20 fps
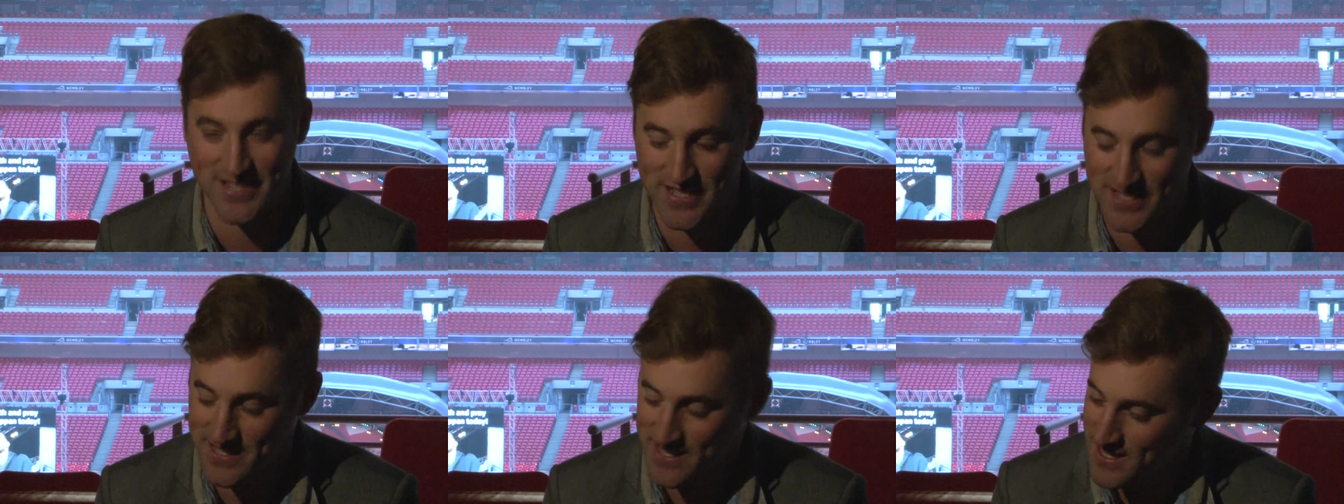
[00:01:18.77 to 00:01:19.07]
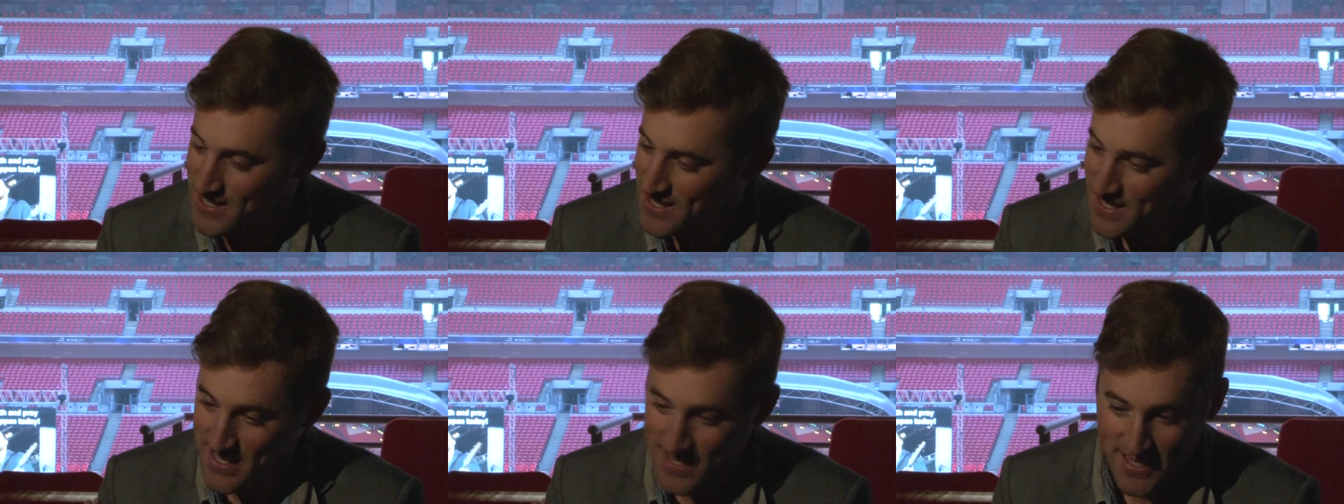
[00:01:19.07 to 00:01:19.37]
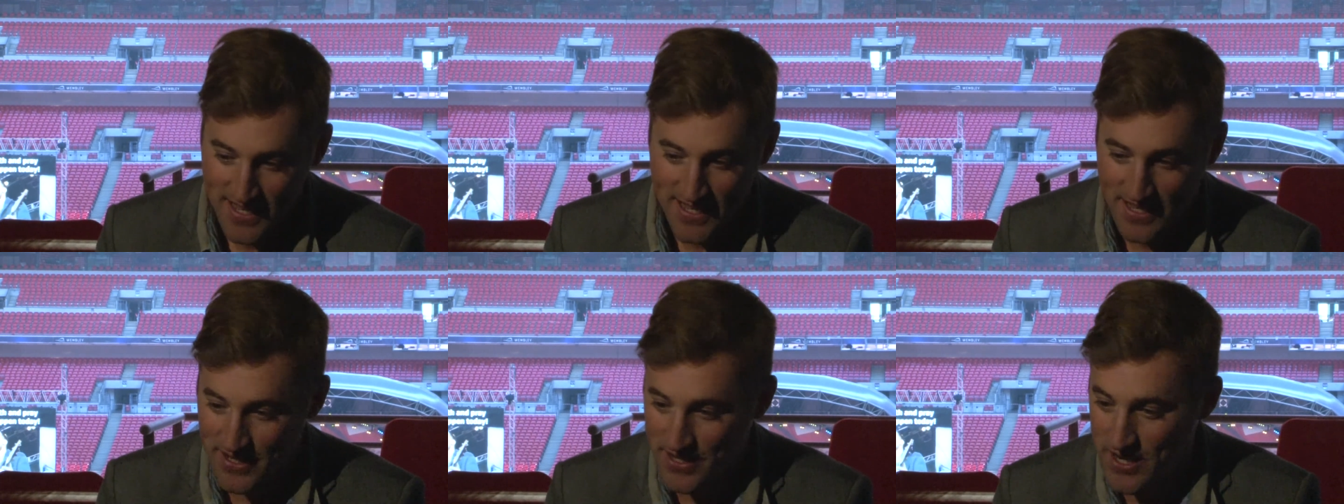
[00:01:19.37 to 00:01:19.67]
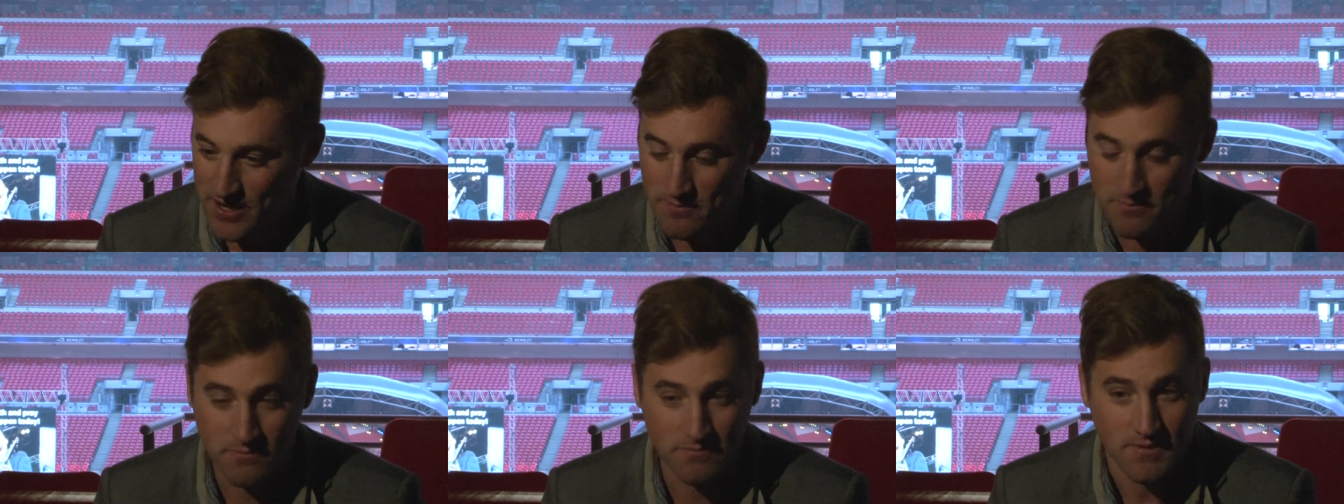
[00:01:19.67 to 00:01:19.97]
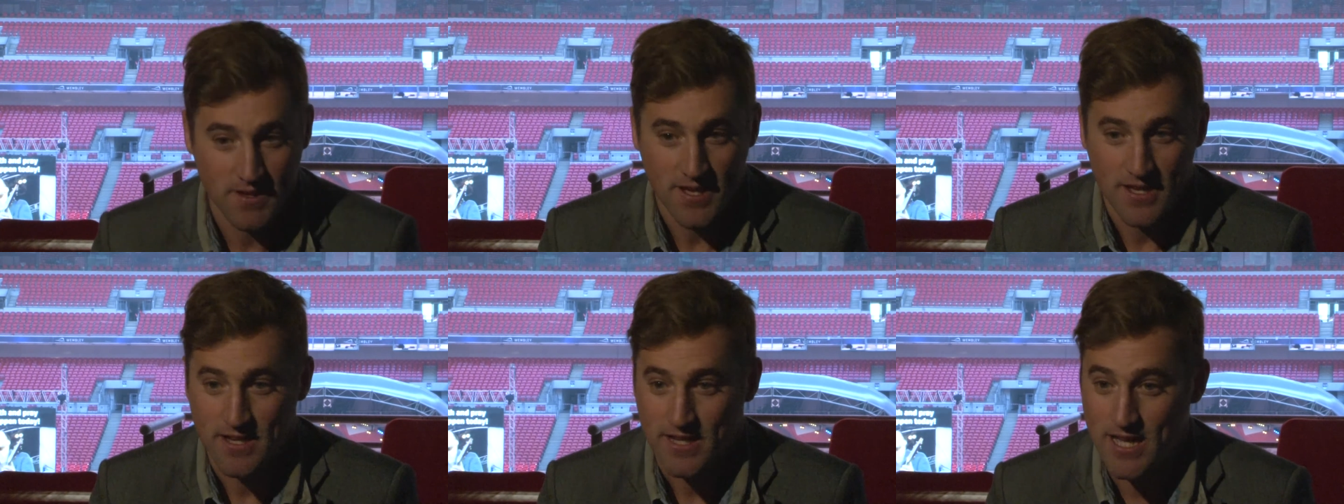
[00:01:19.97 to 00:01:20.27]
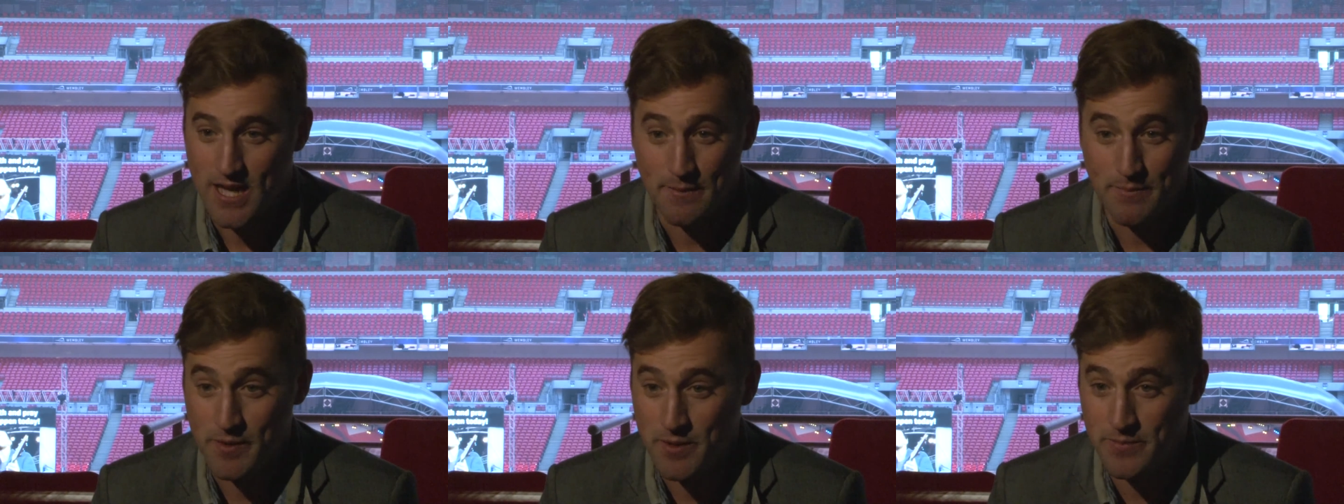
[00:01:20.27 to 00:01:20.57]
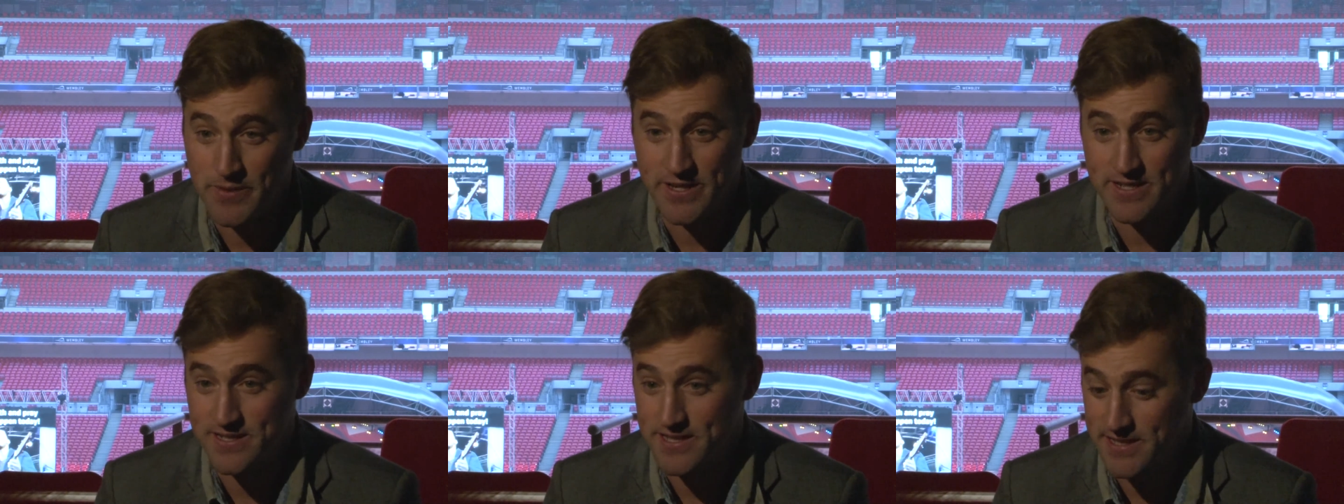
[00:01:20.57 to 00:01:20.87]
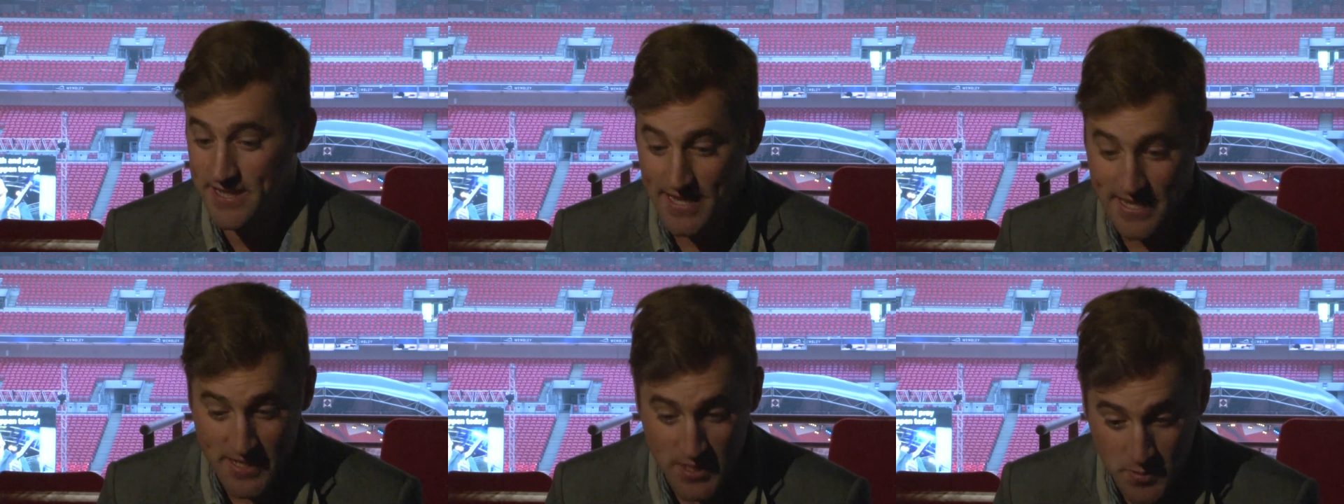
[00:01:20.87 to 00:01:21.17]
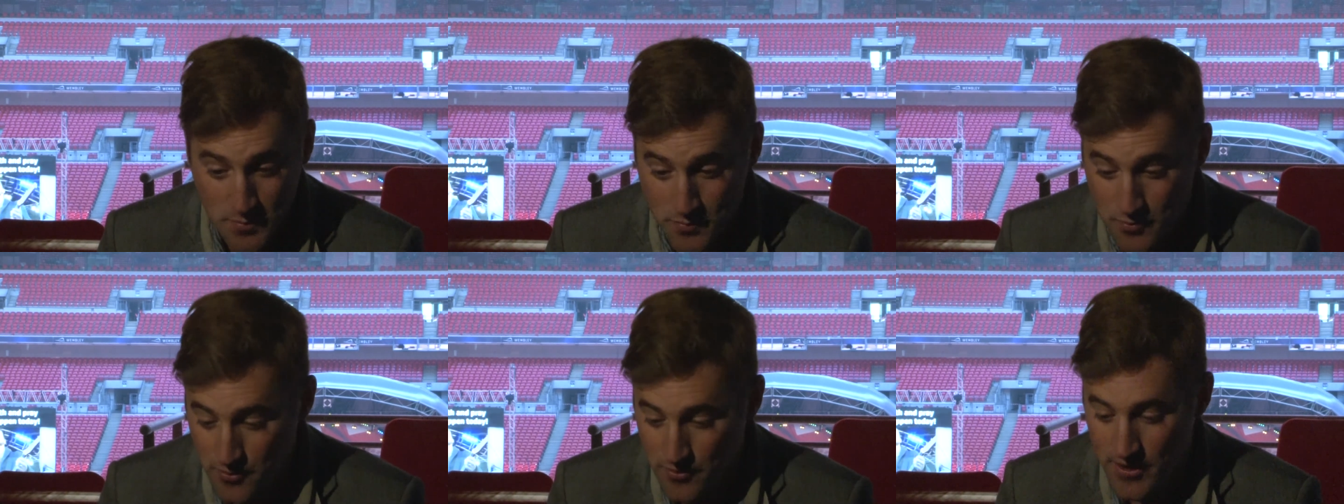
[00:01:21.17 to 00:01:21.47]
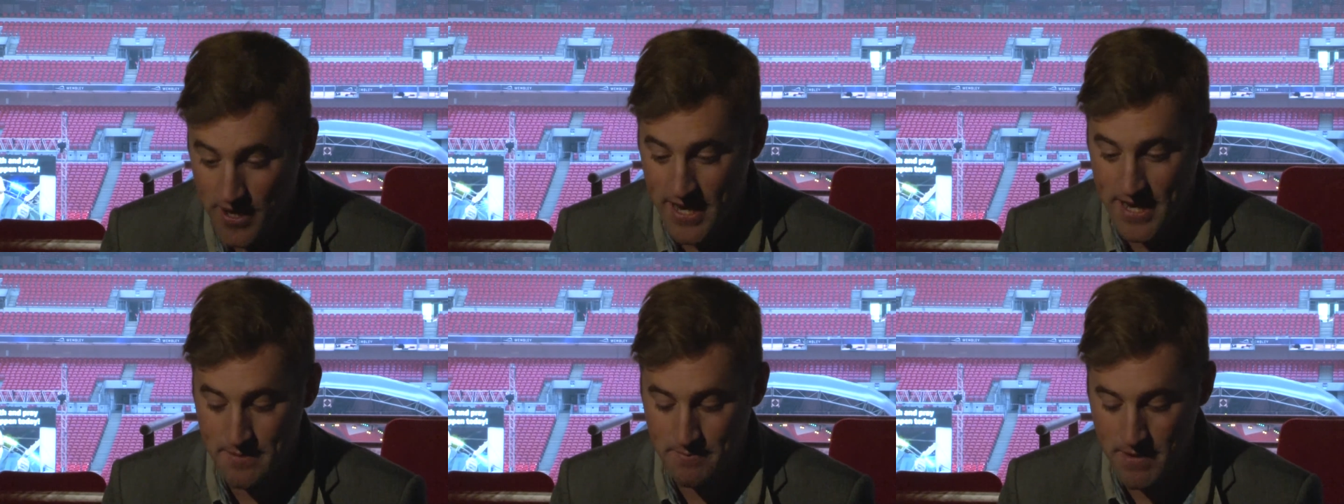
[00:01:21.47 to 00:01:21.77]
Just, you know, a couple of minutes a day, just pray.